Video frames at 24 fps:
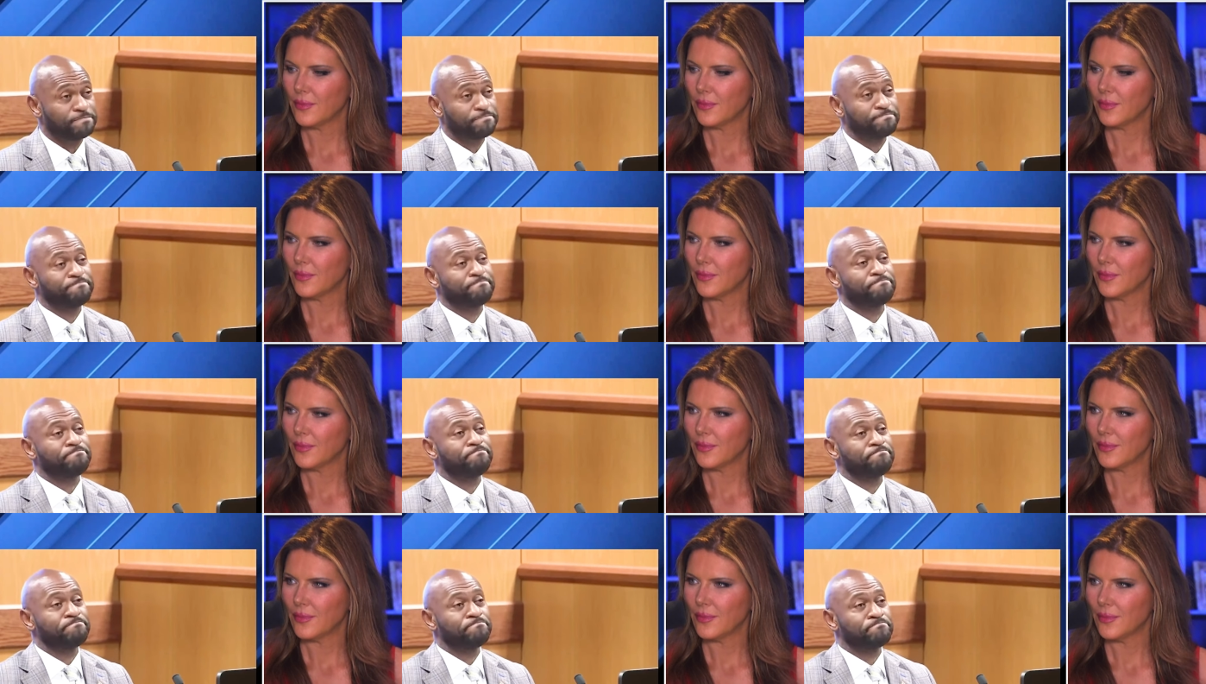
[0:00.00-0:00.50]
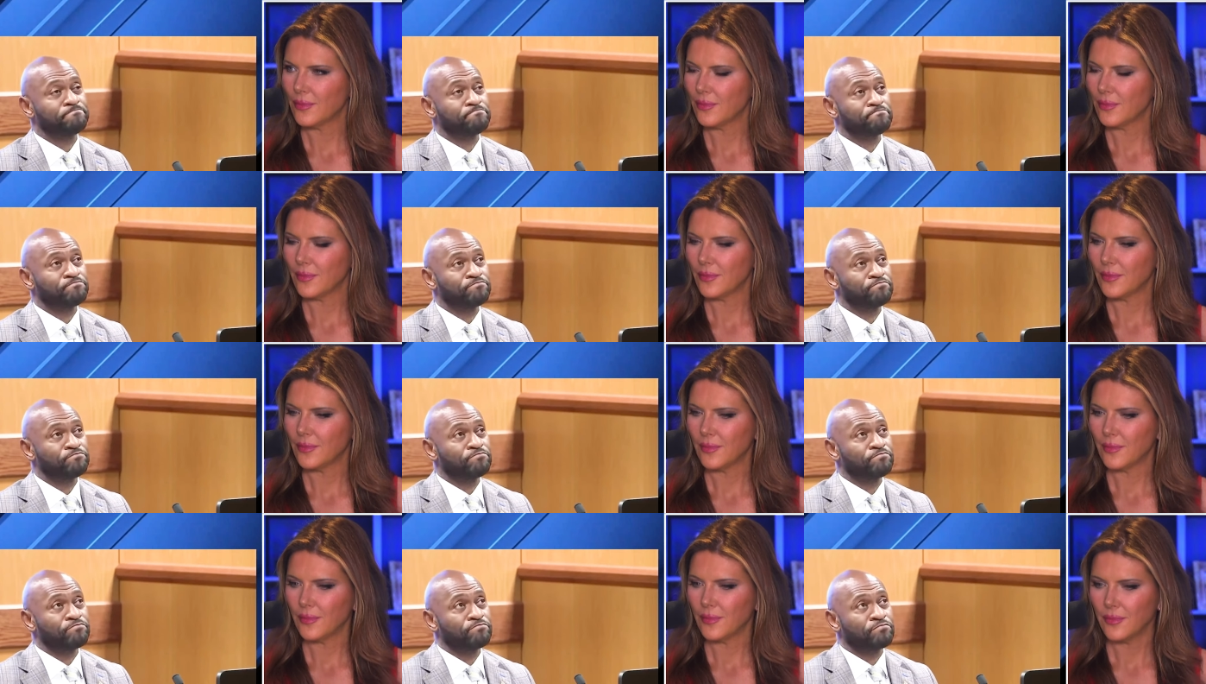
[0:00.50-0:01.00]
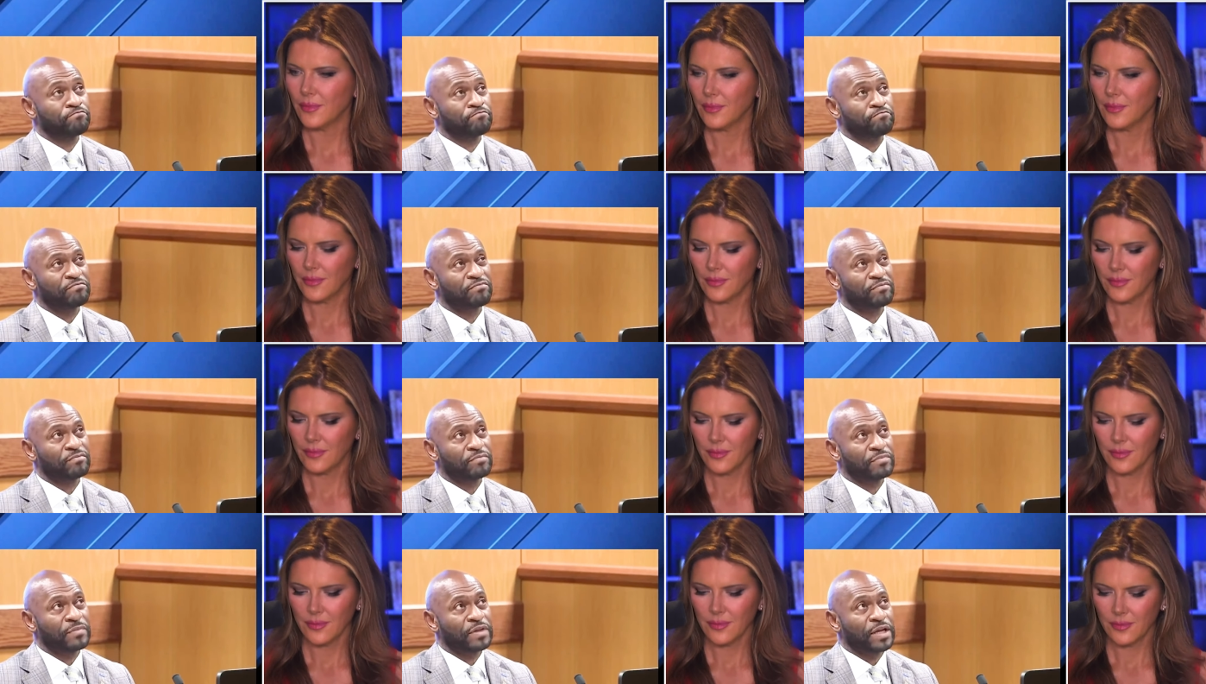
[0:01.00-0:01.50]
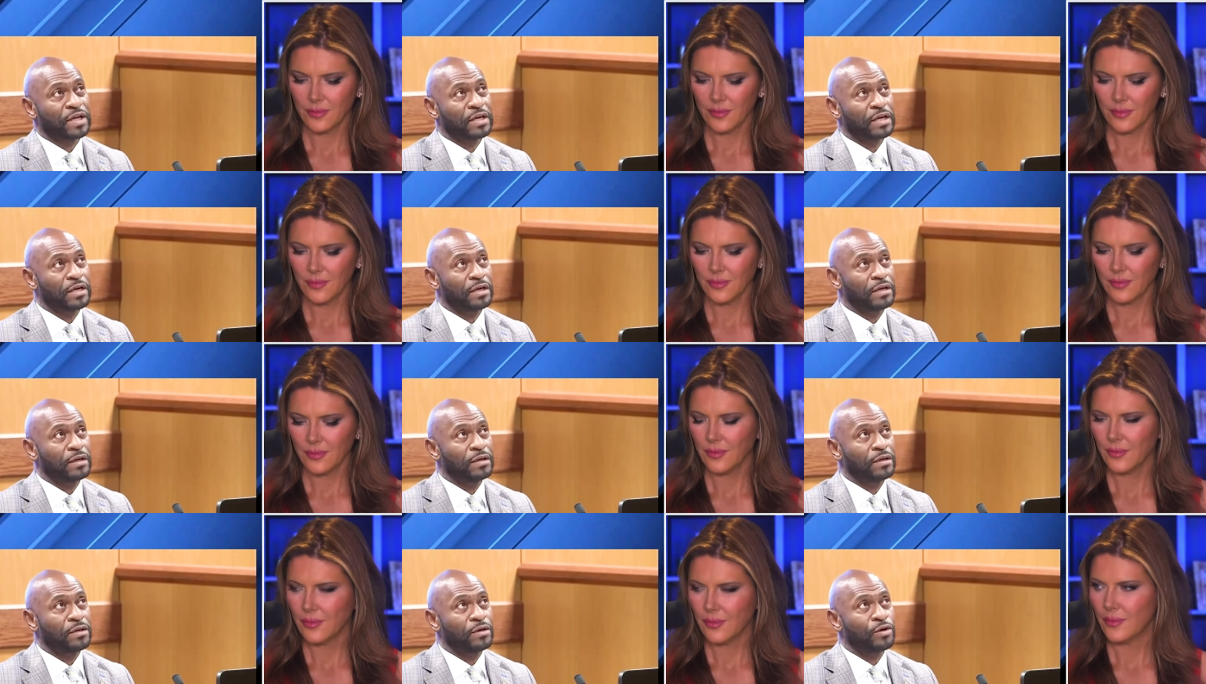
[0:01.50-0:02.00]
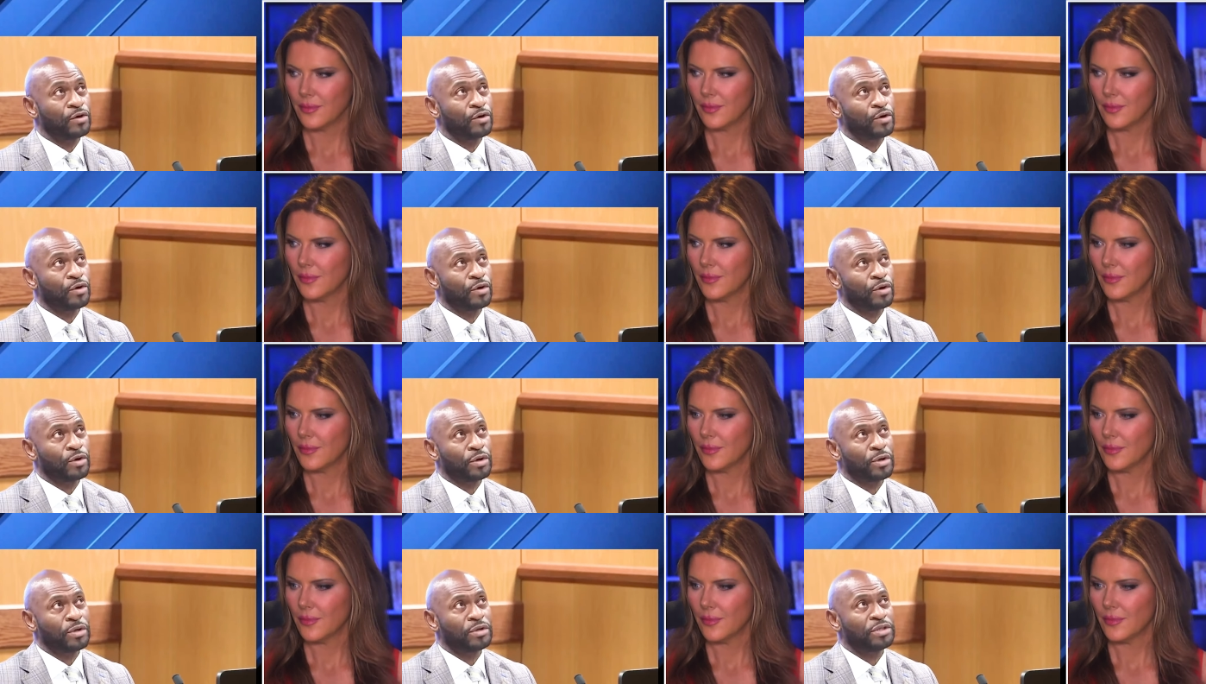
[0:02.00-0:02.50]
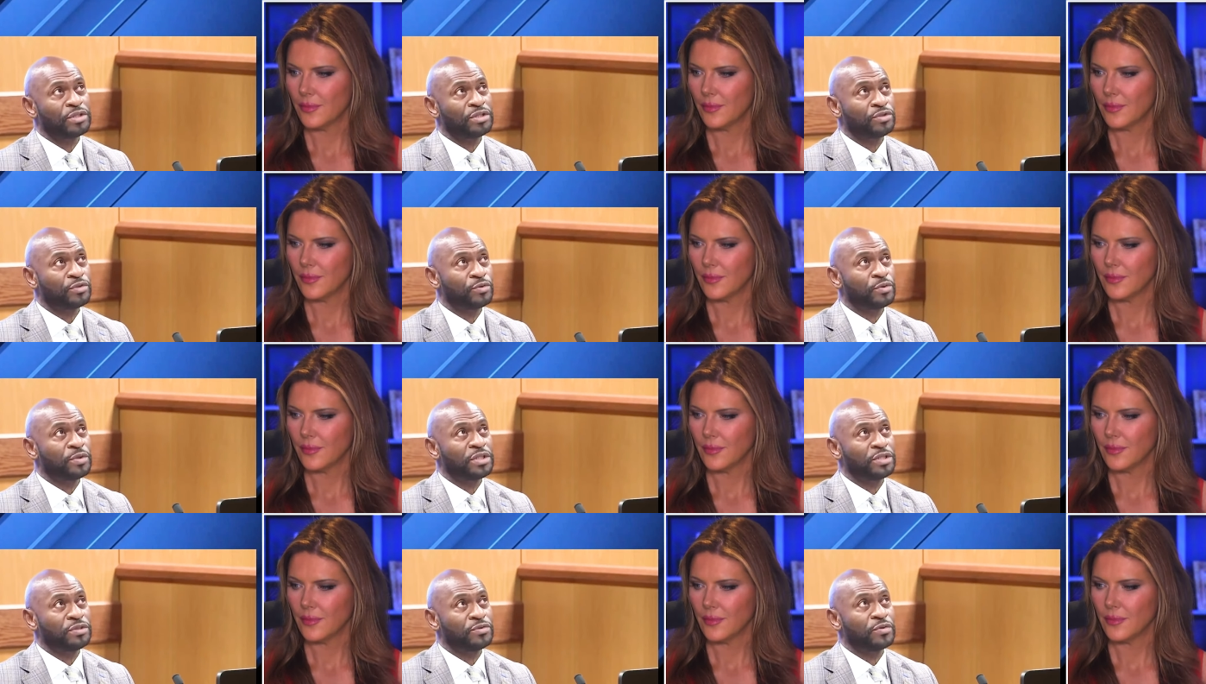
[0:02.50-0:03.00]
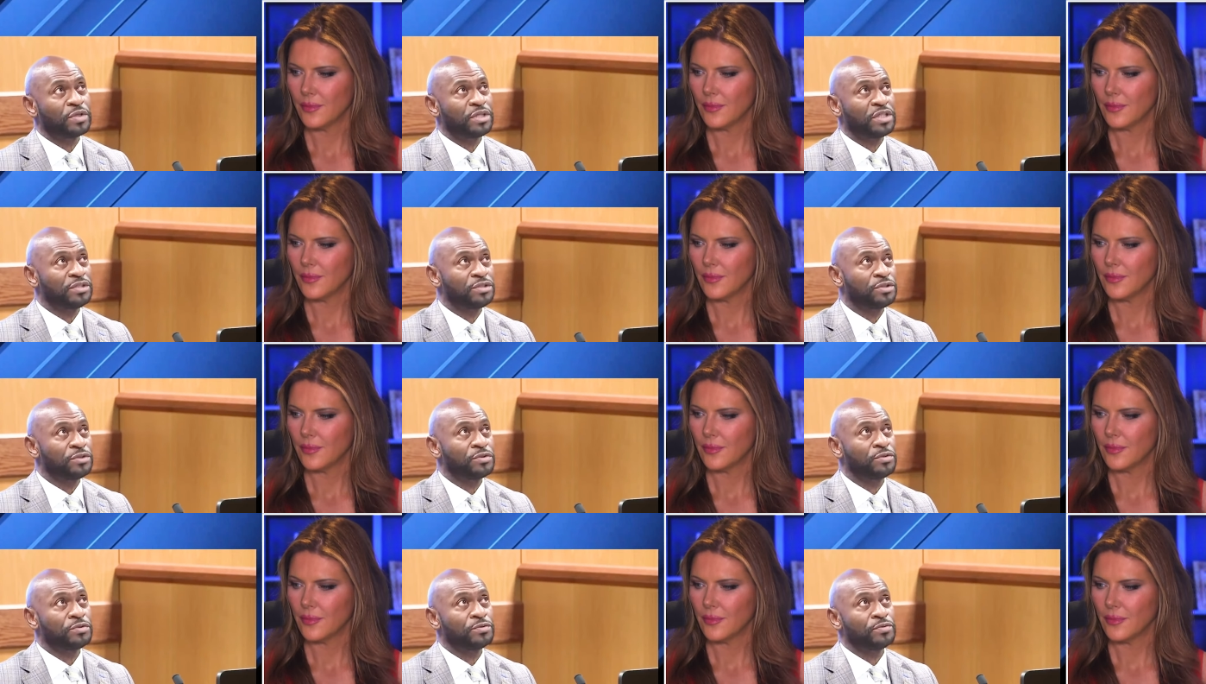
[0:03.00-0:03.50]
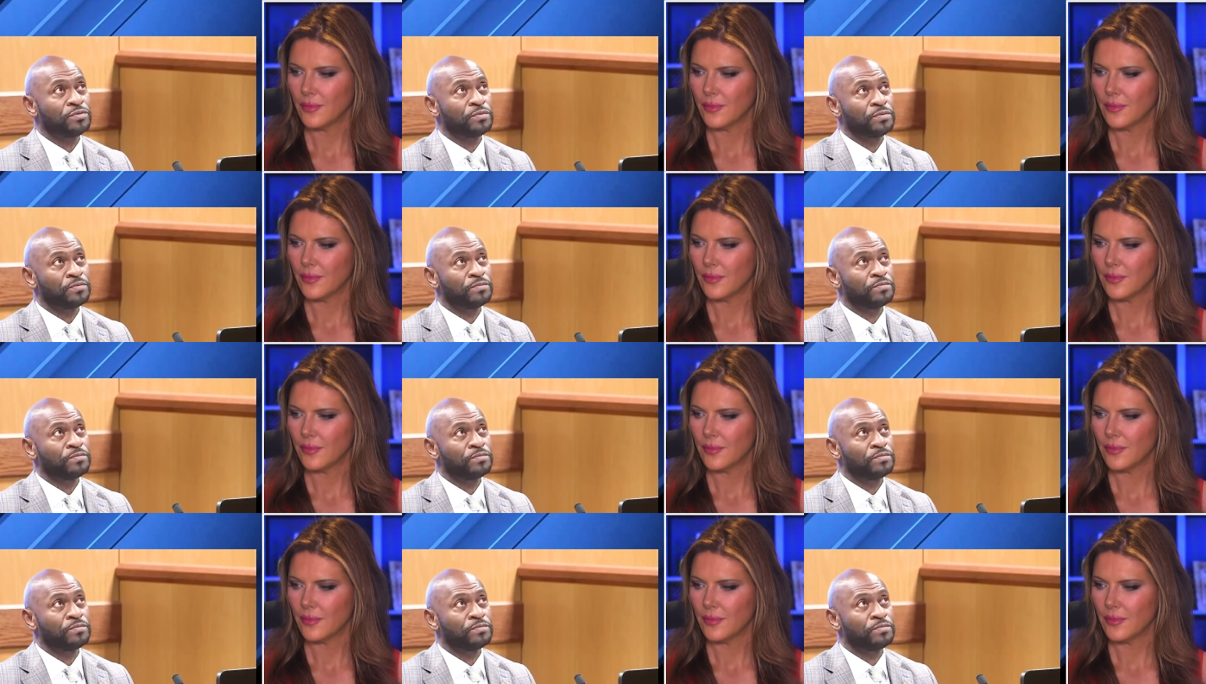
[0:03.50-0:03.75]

Speaker 1: When in 2022? Early 2022.